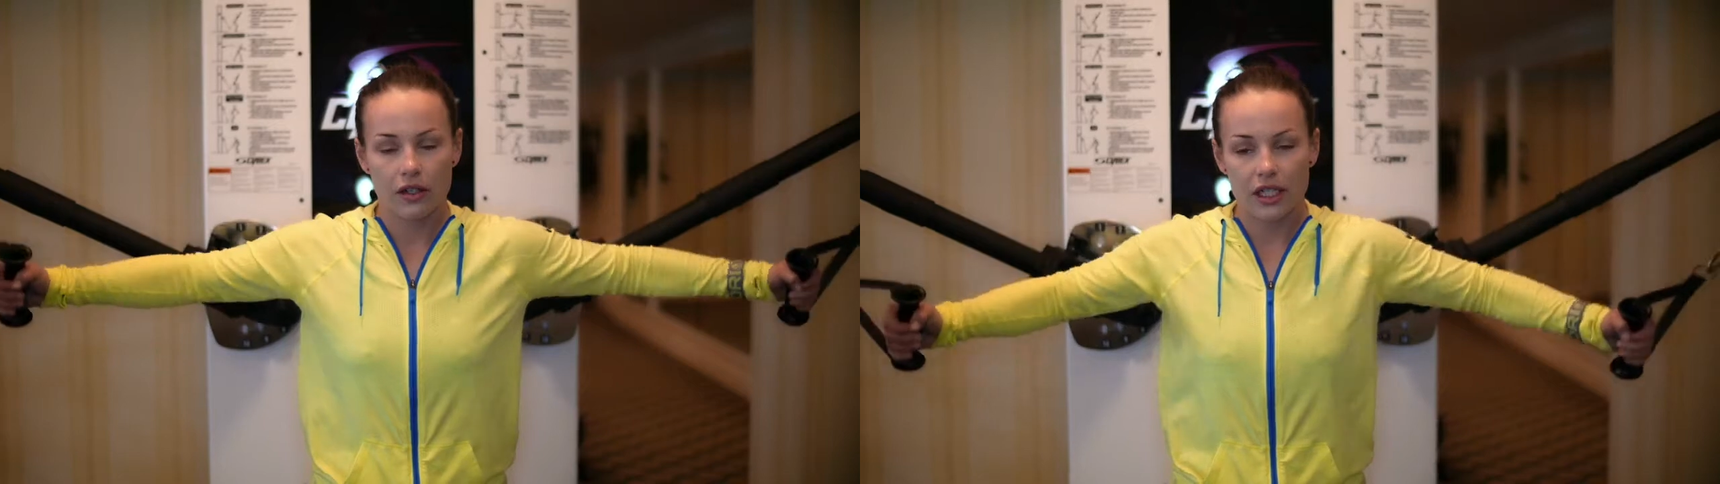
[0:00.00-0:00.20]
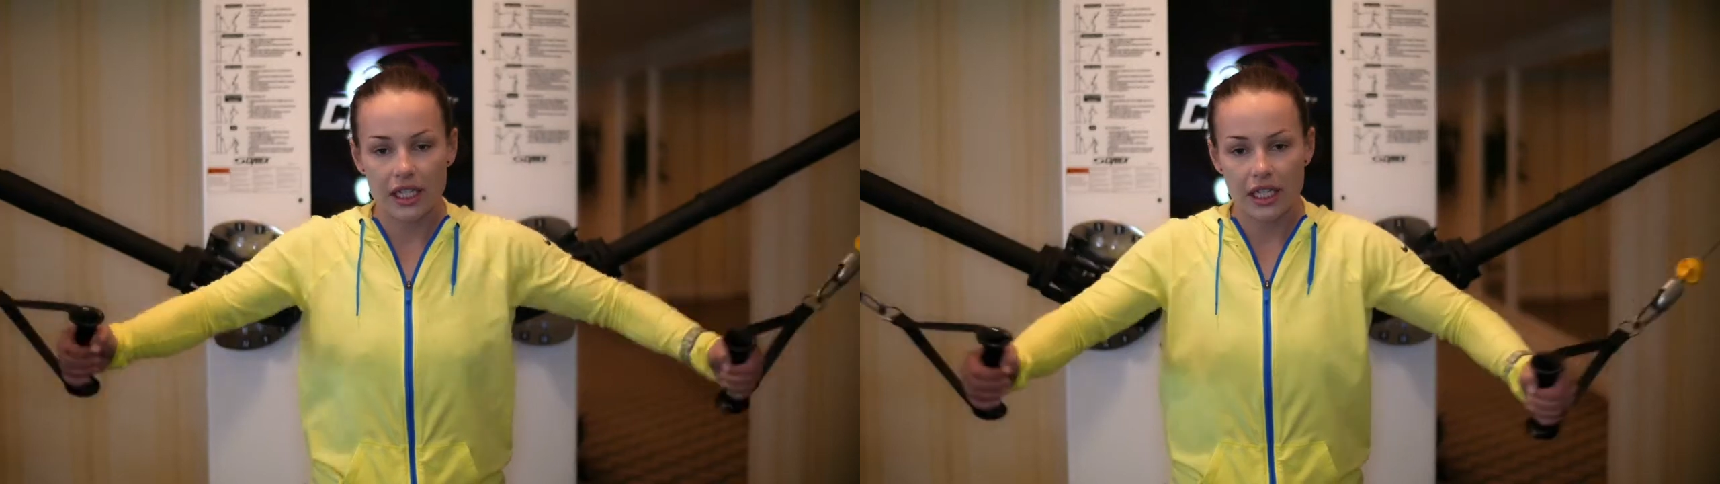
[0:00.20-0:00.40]
You
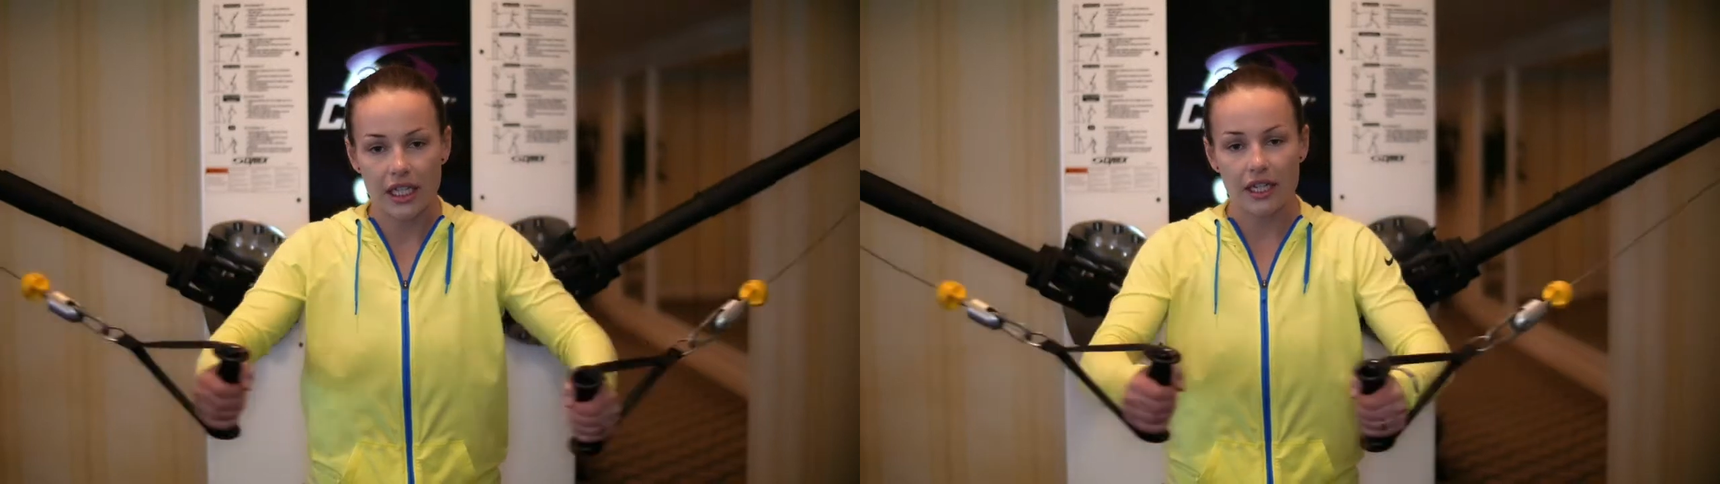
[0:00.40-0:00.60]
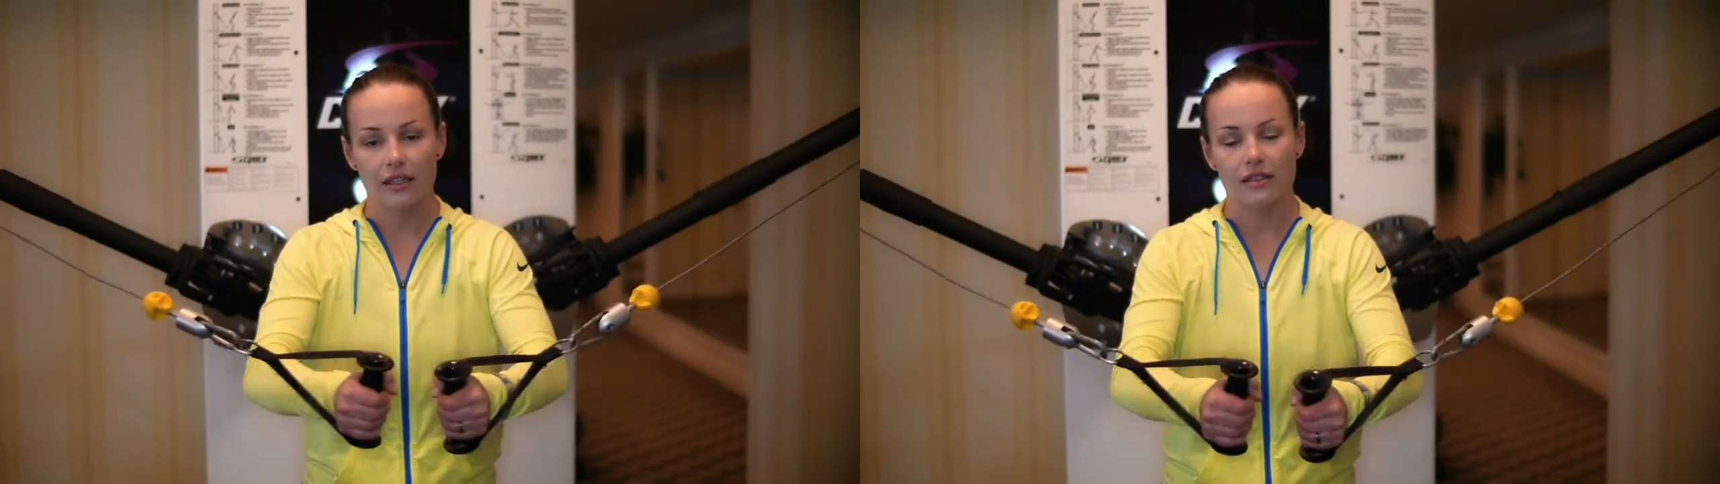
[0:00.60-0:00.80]
need to
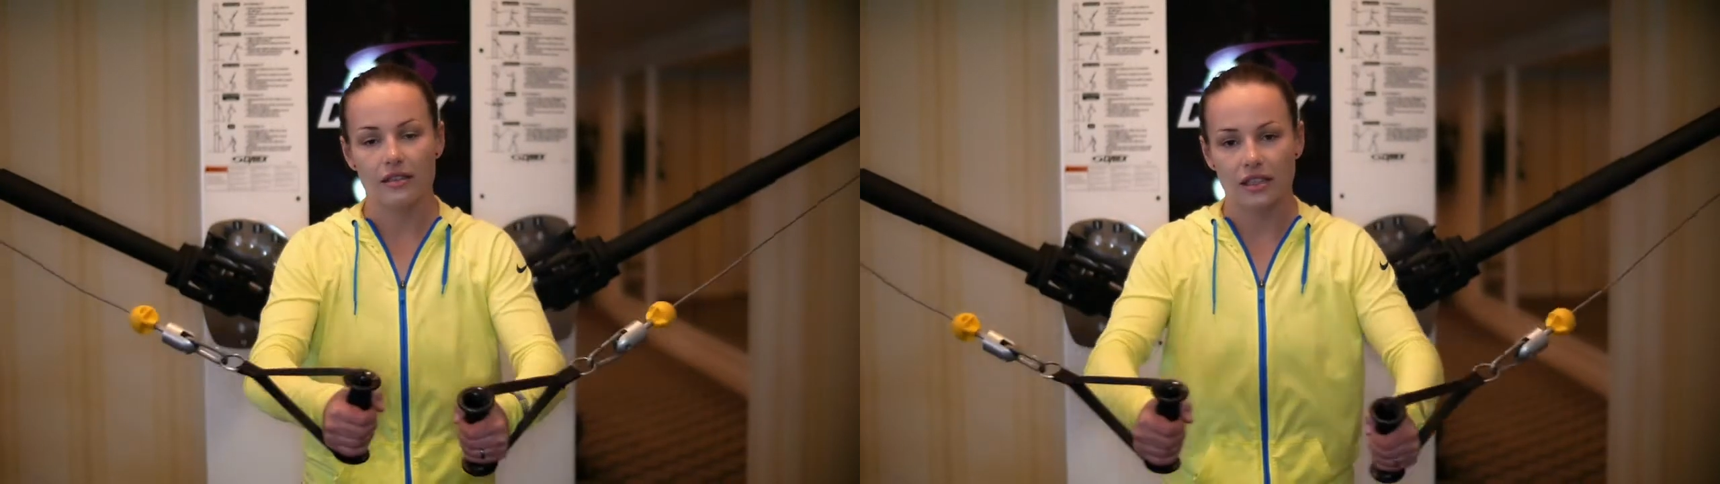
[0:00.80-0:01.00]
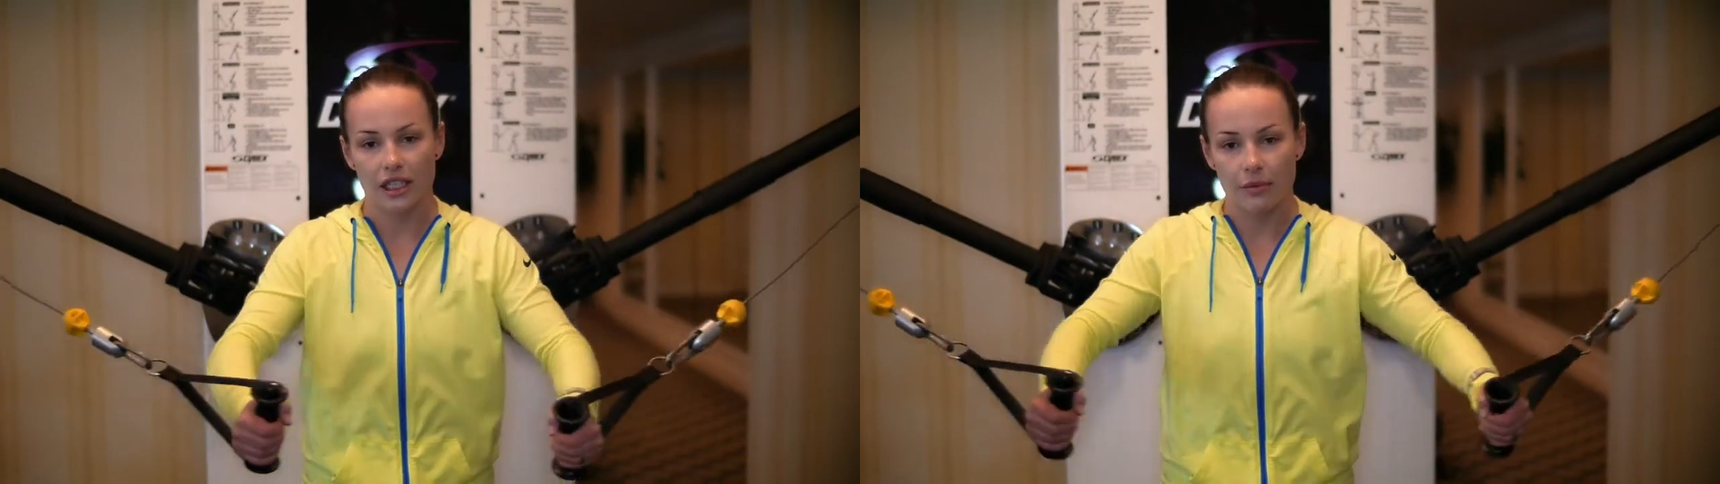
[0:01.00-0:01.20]
eat,
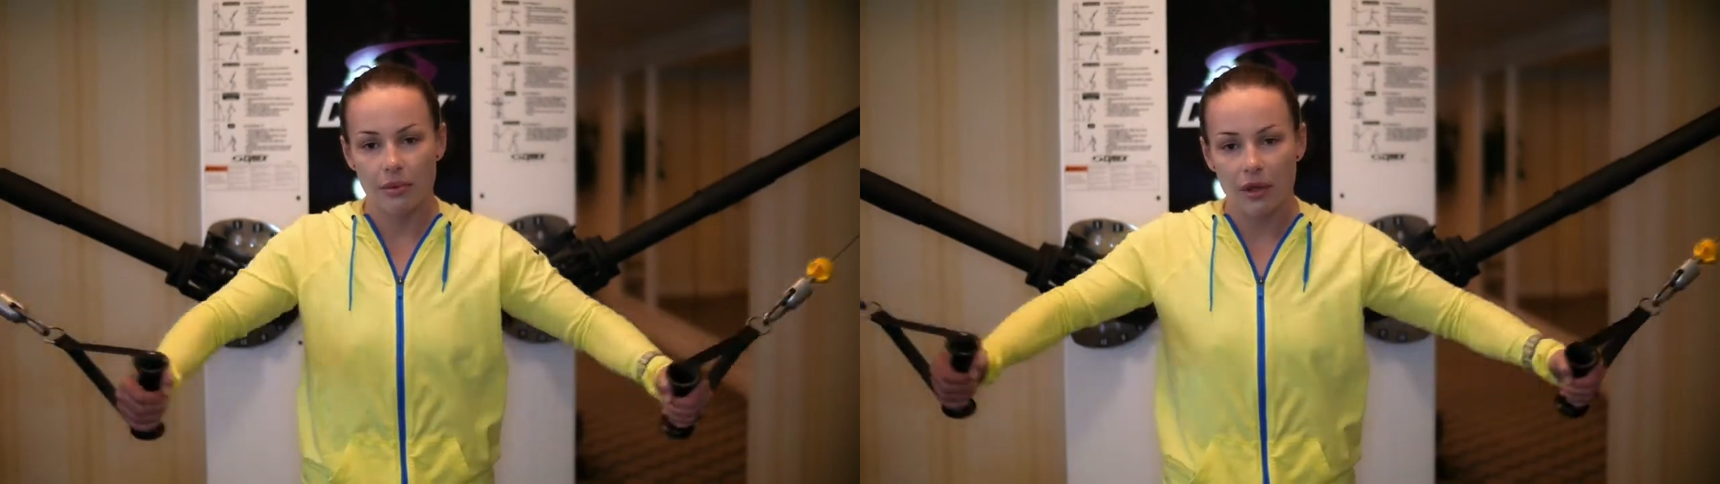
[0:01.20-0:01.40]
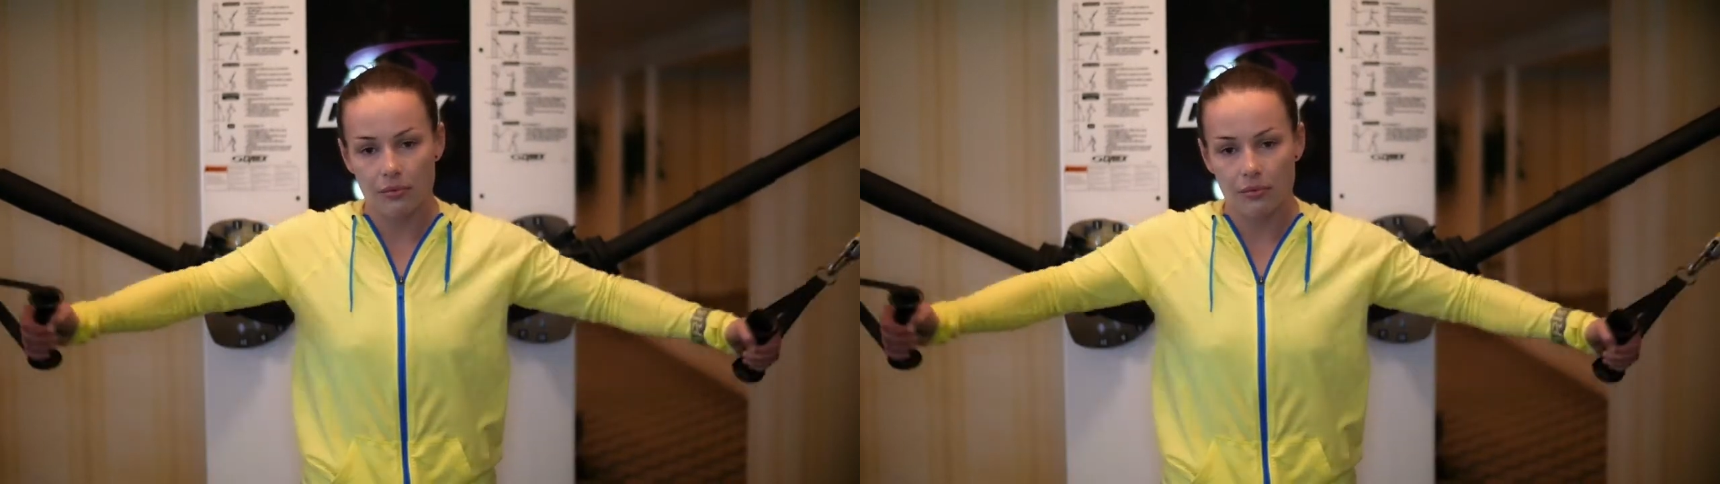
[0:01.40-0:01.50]
sleep,